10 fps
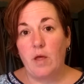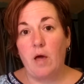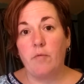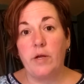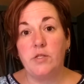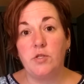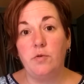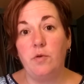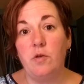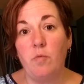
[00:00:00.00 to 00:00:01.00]
I'll write
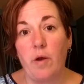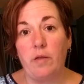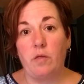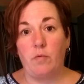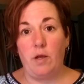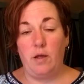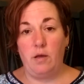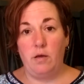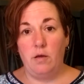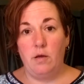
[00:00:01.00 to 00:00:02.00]
2. You write 3.
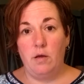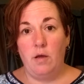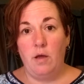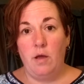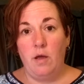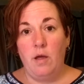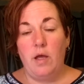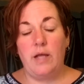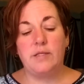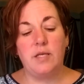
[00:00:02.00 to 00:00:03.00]

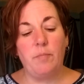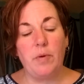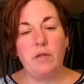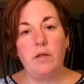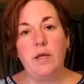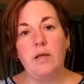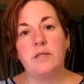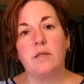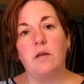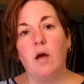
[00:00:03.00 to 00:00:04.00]
It typically
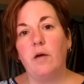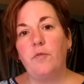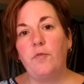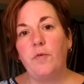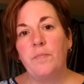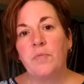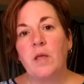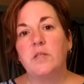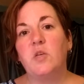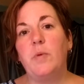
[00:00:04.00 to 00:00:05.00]
is enough
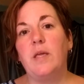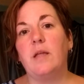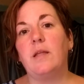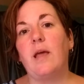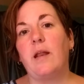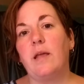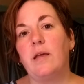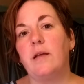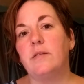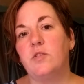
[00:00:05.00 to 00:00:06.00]
to begin getting
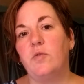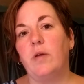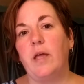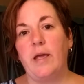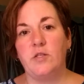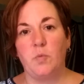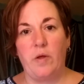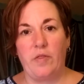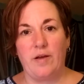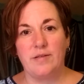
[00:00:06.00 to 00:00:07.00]
kids to engage
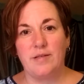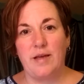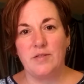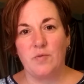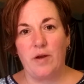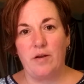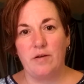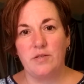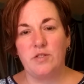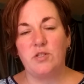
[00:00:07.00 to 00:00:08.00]
with us as
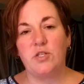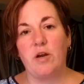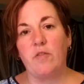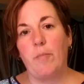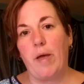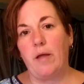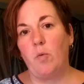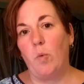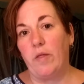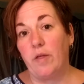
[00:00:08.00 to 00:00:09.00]
writers, to share the
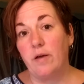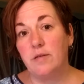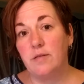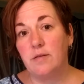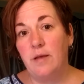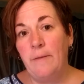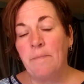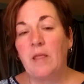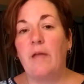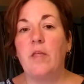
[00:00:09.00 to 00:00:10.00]
pen with us.
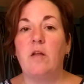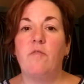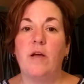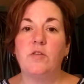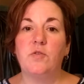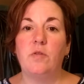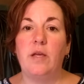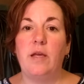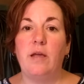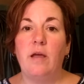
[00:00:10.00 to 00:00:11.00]
And then
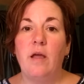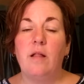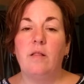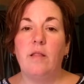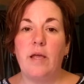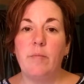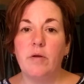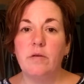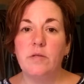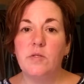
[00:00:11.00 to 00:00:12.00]
eventually
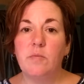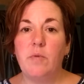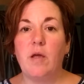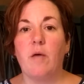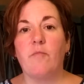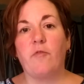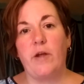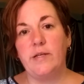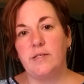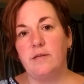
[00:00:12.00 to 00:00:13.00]
labels become
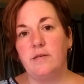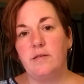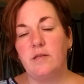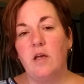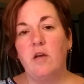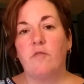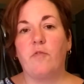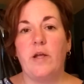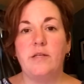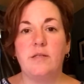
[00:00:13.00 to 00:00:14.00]
phrases,
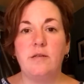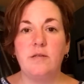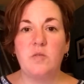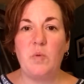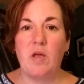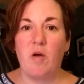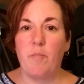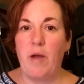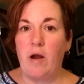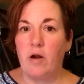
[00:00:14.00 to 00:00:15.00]
phrases become
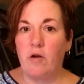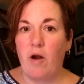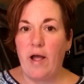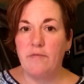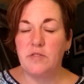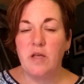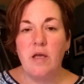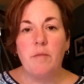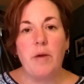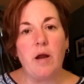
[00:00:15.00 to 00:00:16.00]
paragraphs,
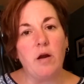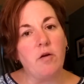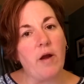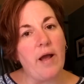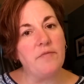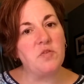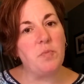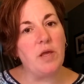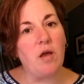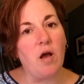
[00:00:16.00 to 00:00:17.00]
paragraphs
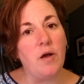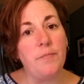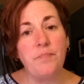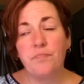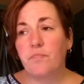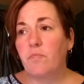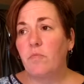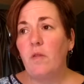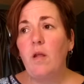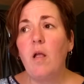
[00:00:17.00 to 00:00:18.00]
become
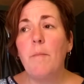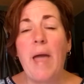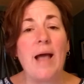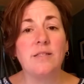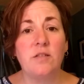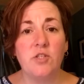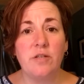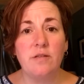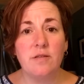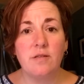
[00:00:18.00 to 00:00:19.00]

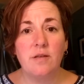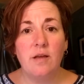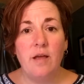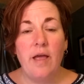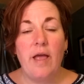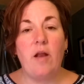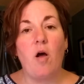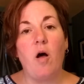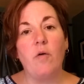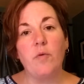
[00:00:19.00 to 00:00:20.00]
passages, and
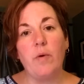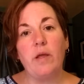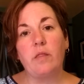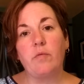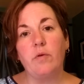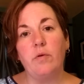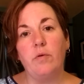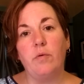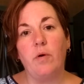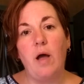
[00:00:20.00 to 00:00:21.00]
all the way
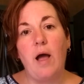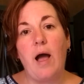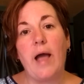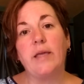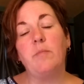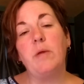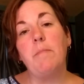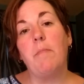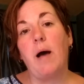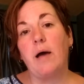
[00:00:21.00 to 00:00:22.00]
through, I can be
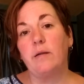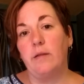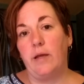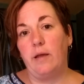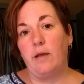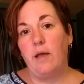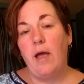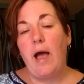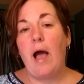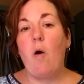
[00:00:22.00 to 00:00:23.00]
modeling
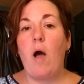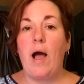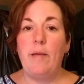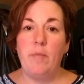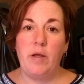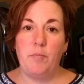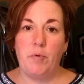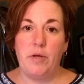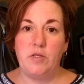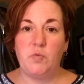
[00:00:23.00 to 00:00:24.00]
how I might
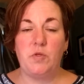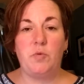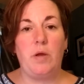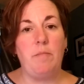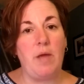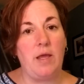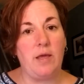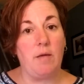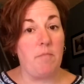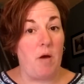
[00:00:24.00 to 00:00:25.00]
bridge between
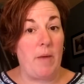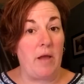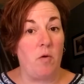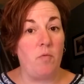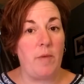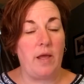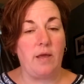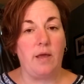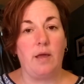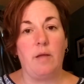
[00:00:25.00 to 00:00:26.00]
making and my
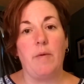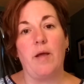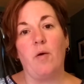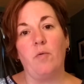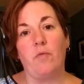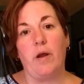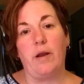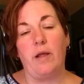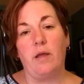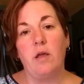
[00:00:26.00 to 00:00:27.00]
own
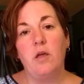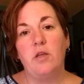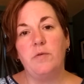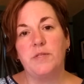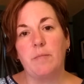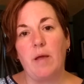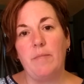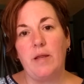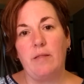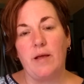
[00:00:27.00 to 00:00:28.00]
writing using my
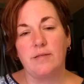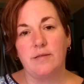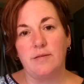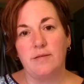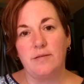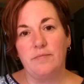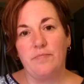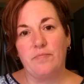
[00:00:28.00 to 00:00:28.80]
mini lessons.